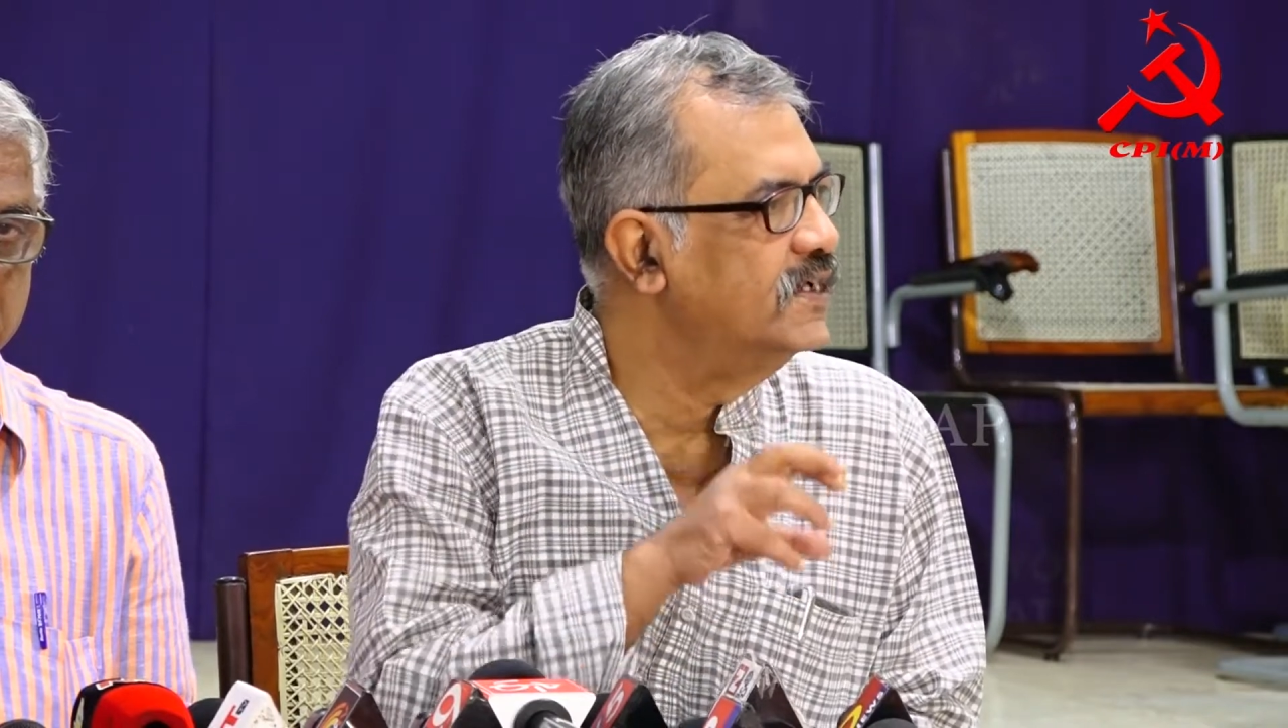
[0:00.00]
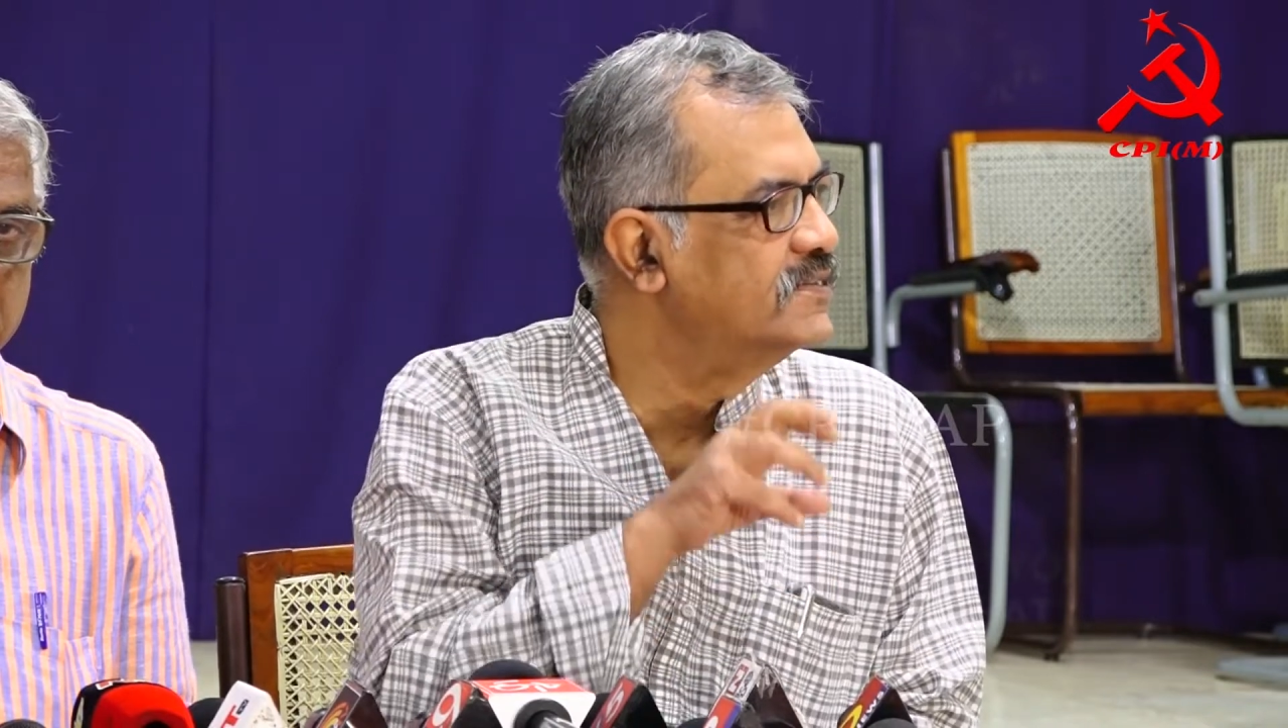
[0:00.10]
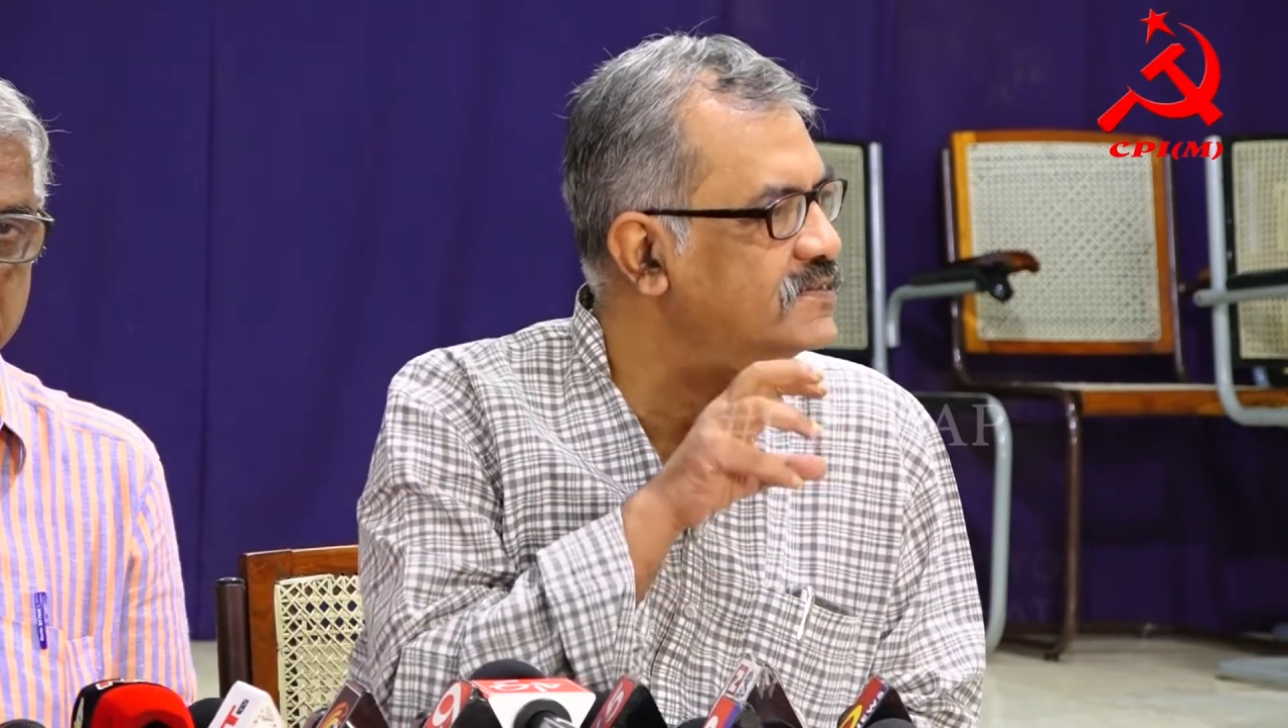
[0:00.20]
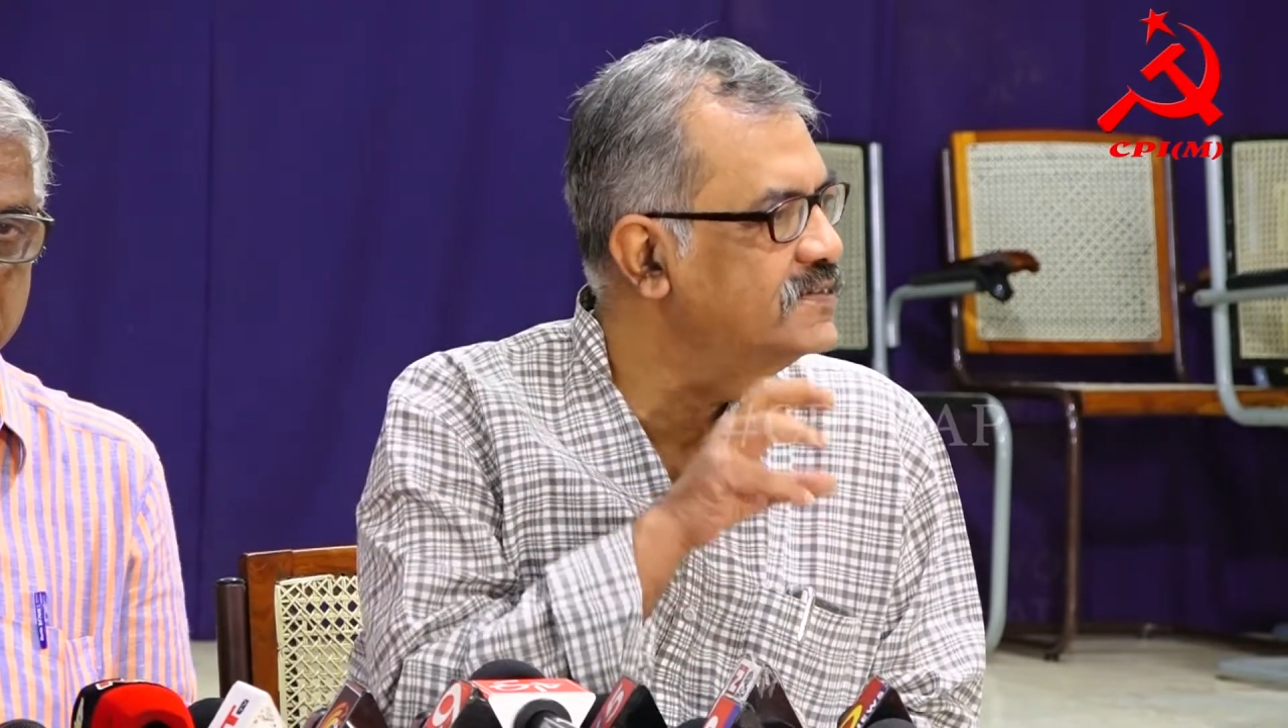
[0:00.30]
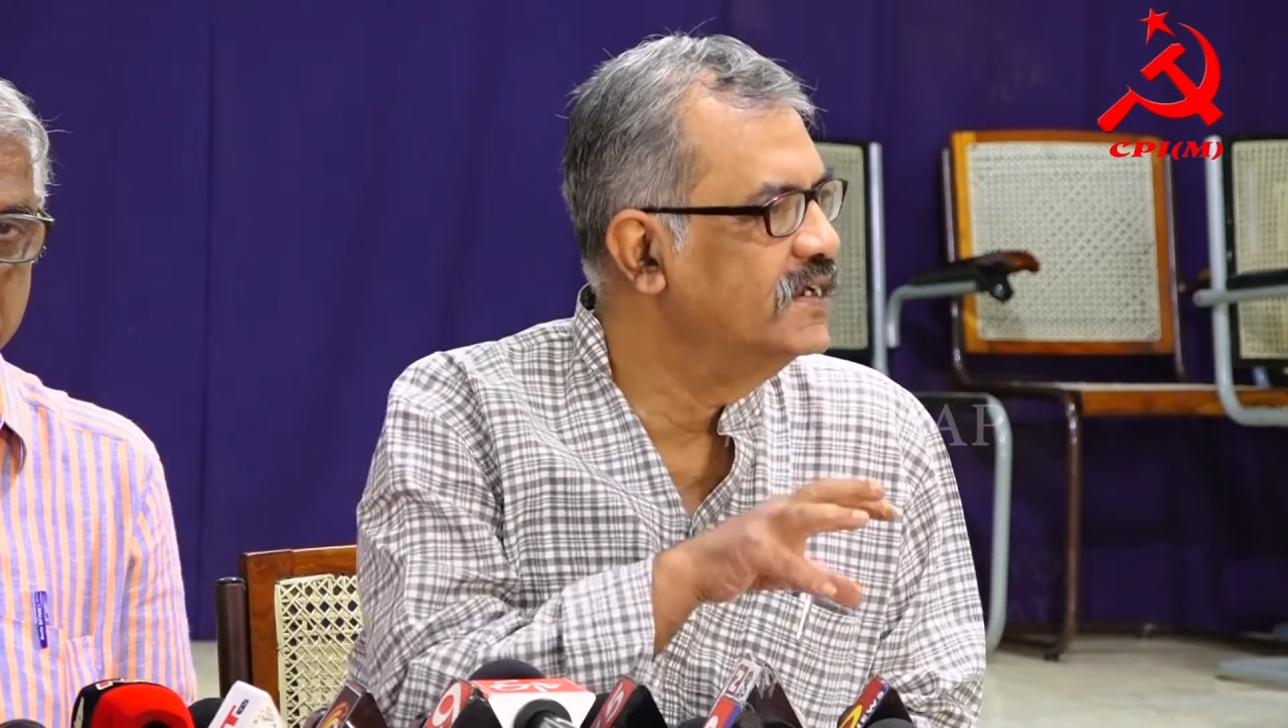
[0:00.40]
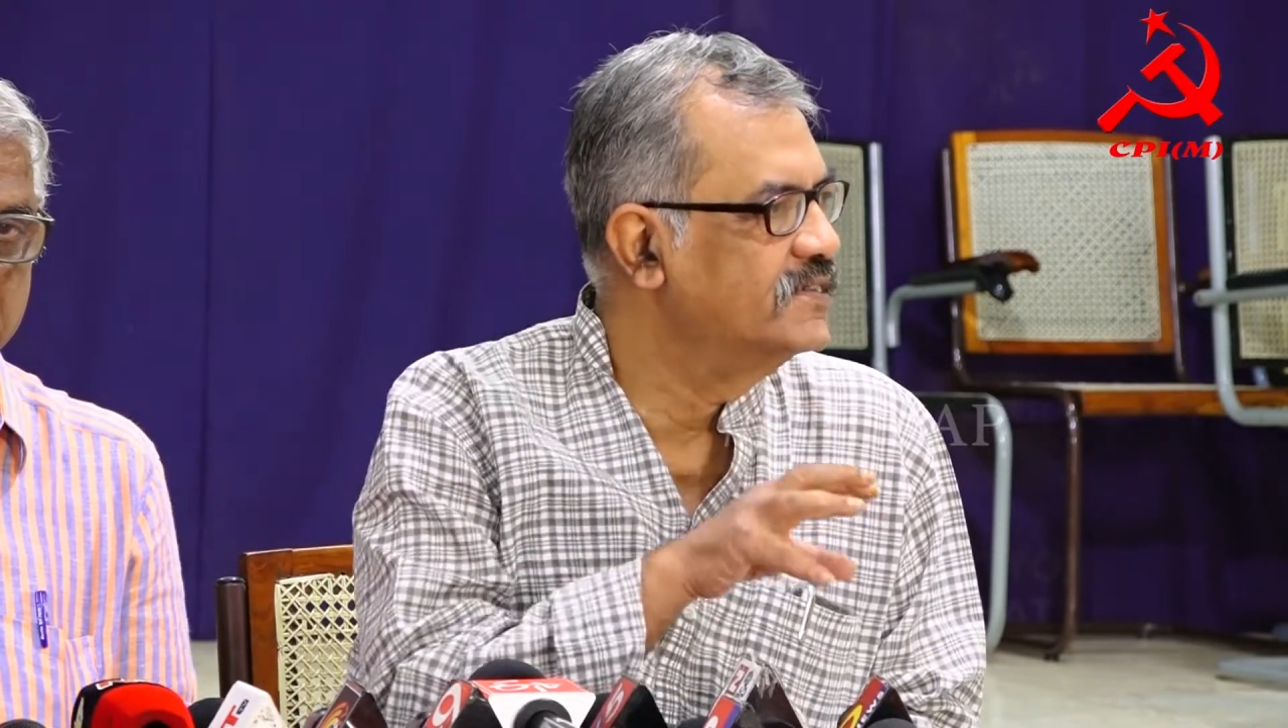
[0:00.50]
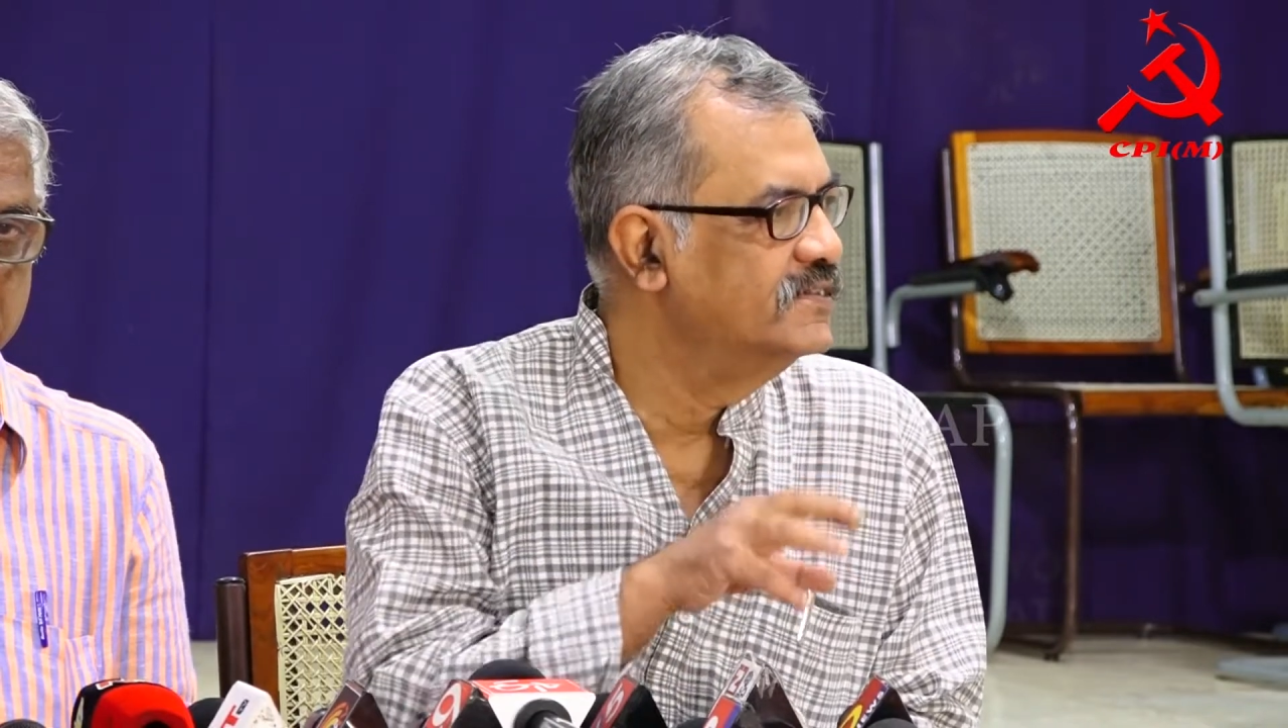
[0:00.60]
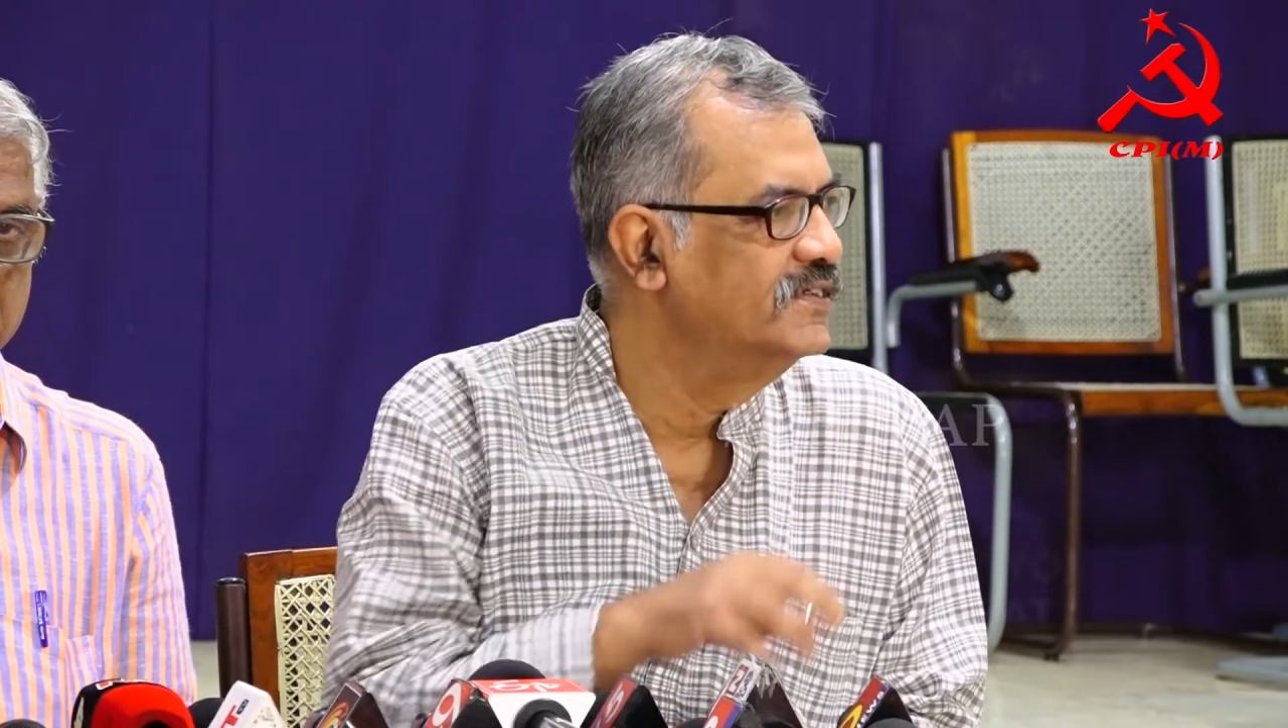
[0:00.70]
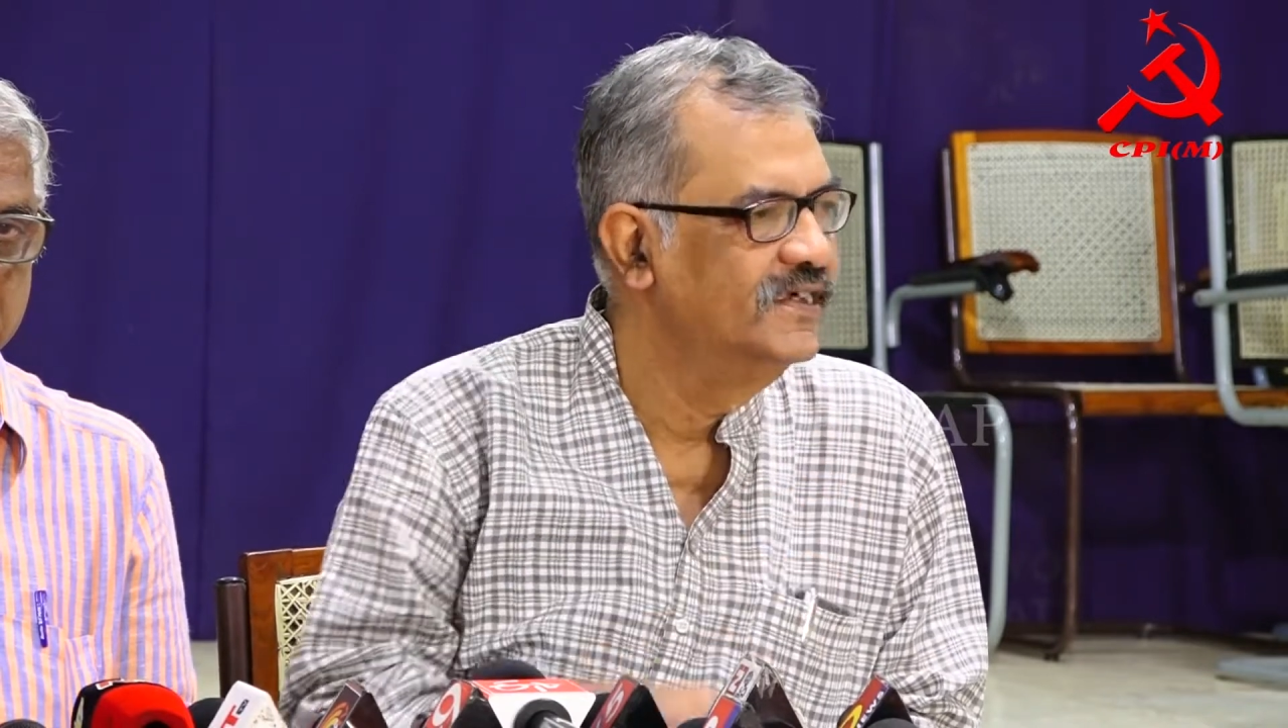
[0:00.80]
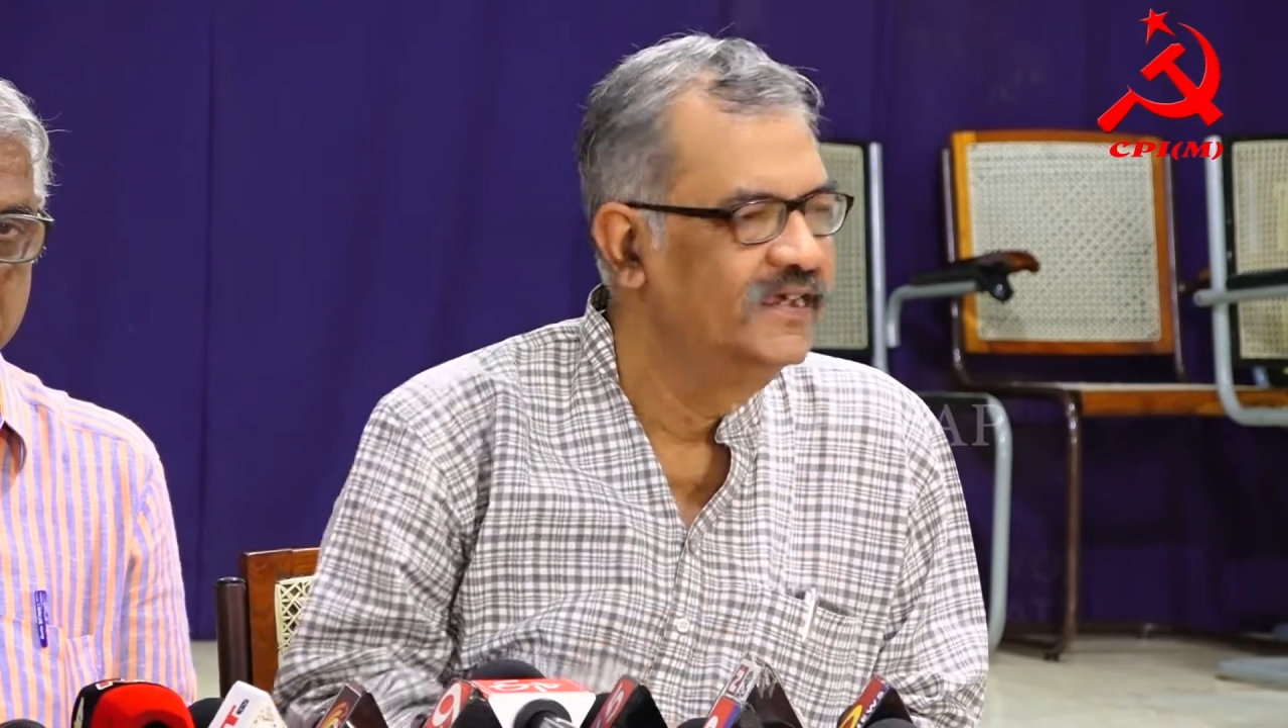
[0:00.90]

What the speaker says: a state